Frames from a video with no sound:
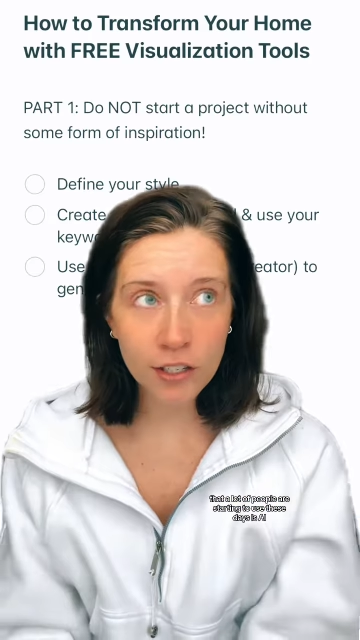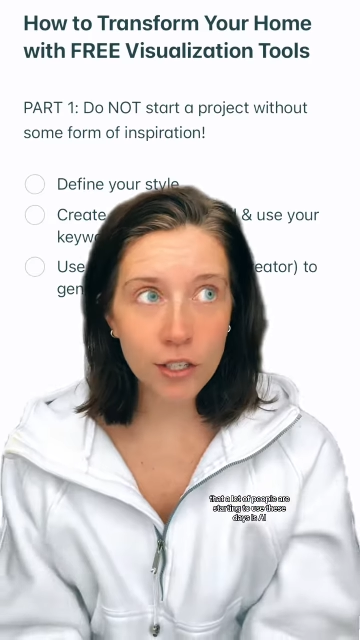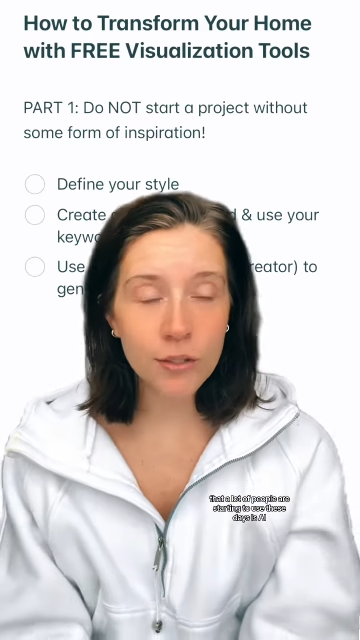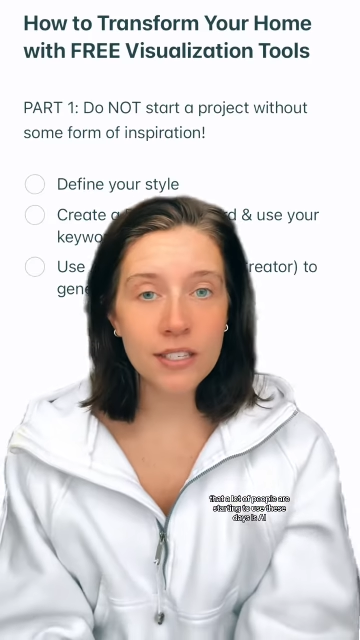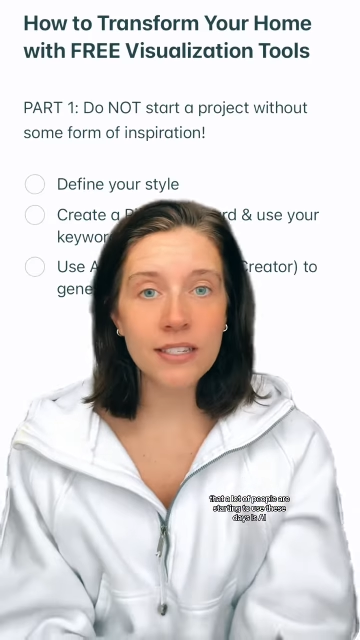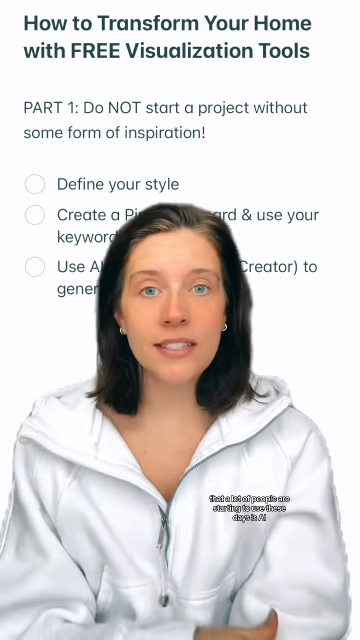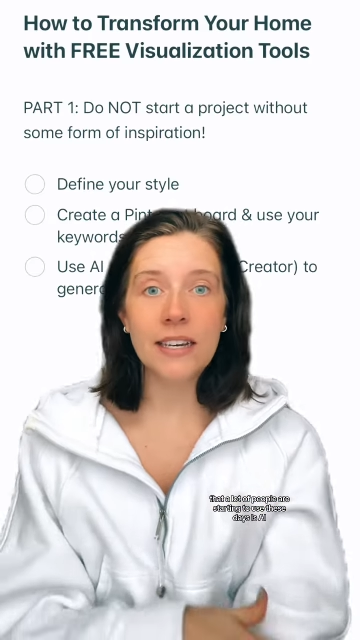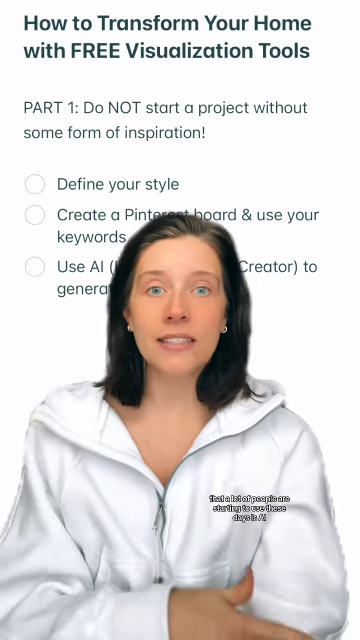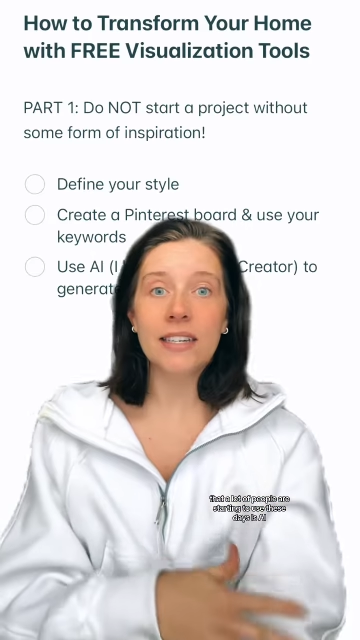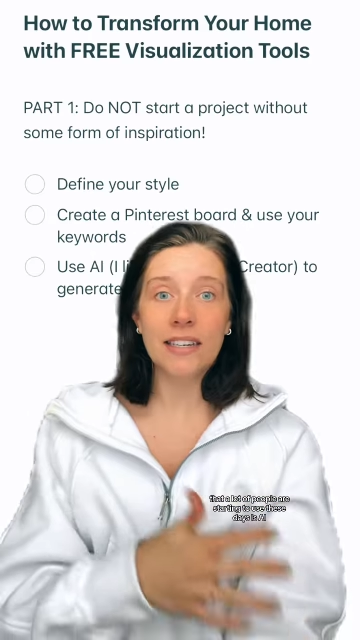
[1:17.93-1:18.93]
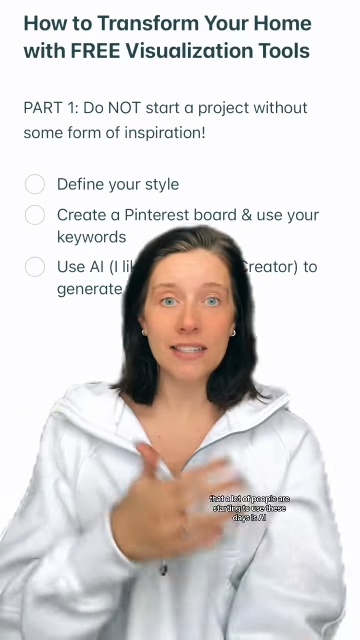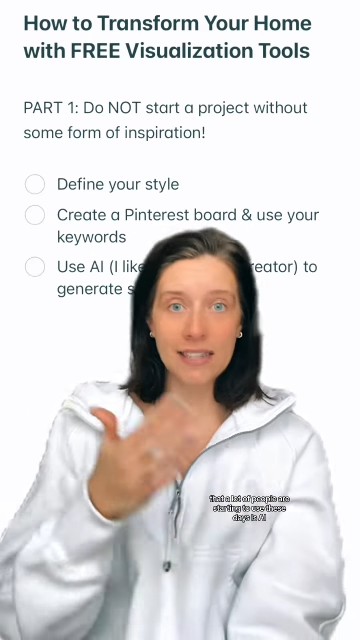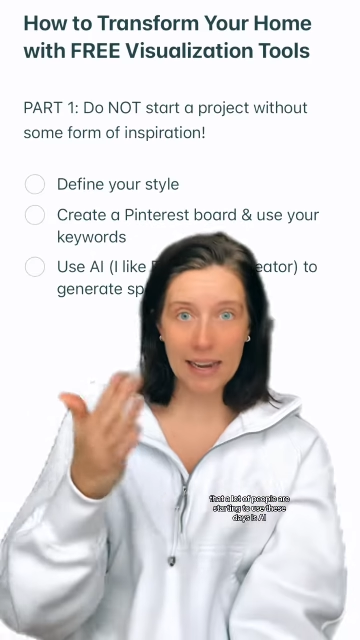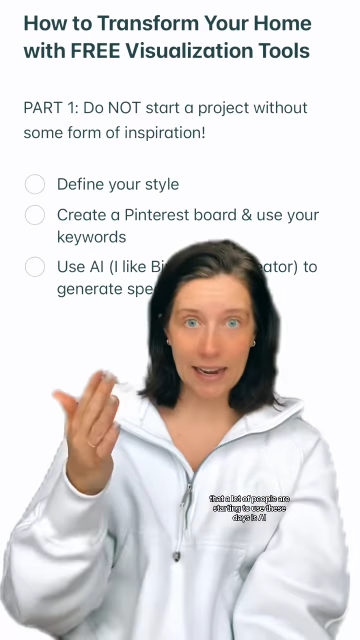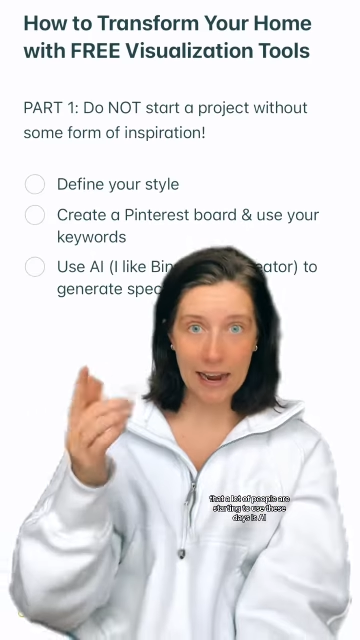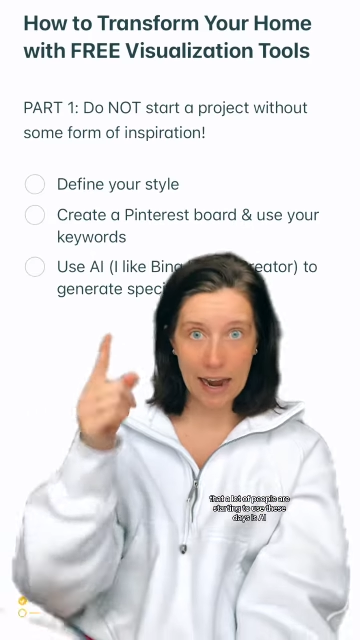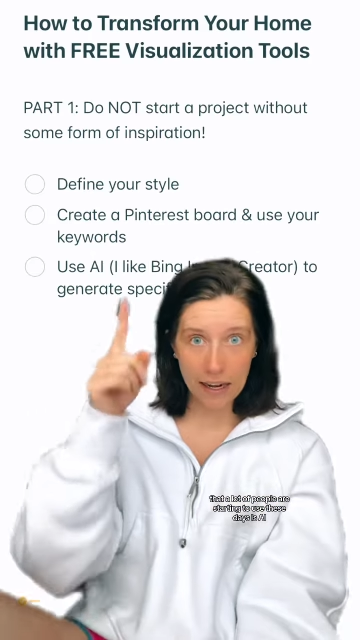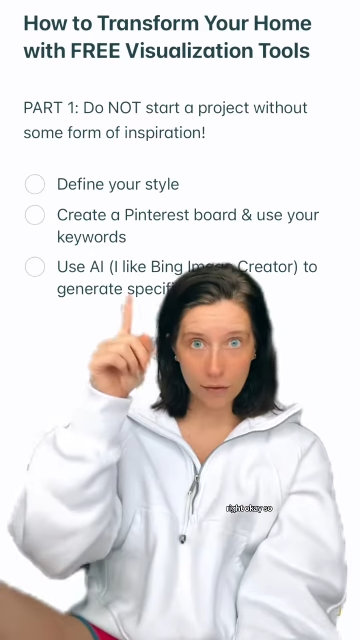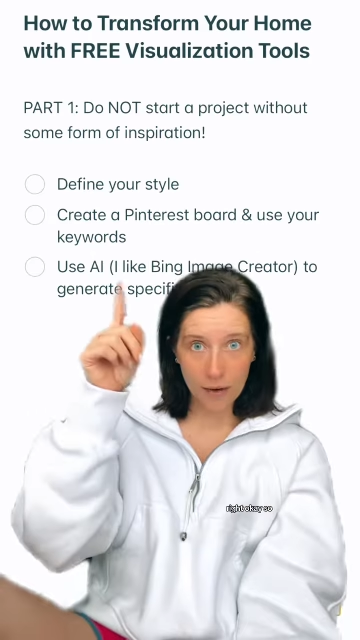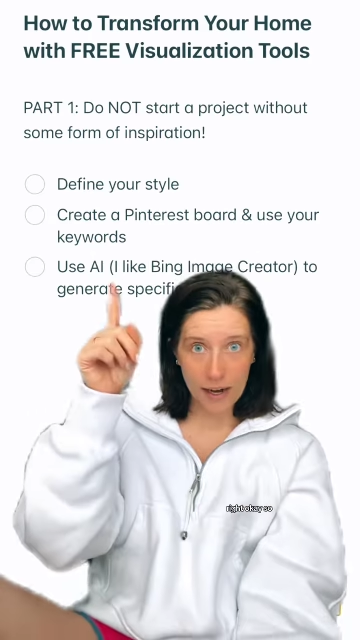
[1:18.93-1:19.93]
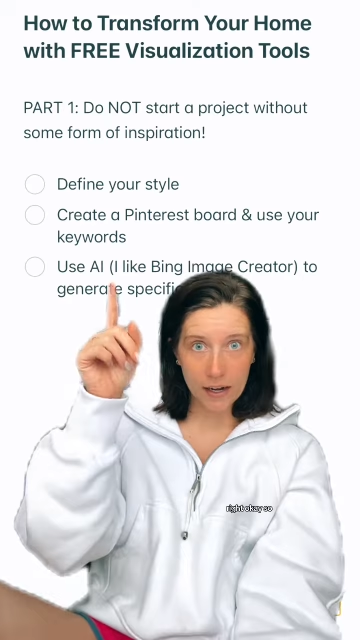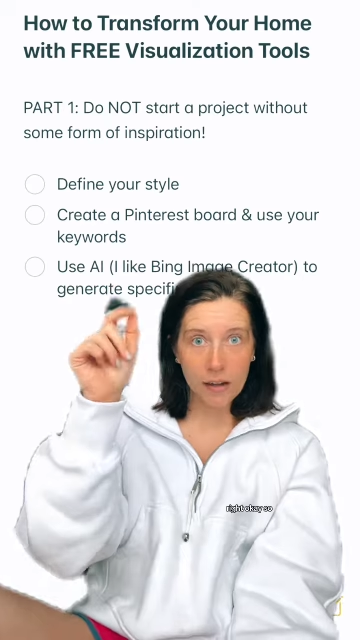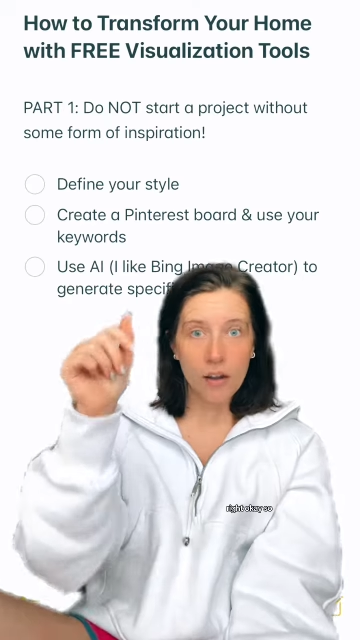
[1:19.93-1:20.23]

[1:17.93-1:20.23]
to use these days is AI, right?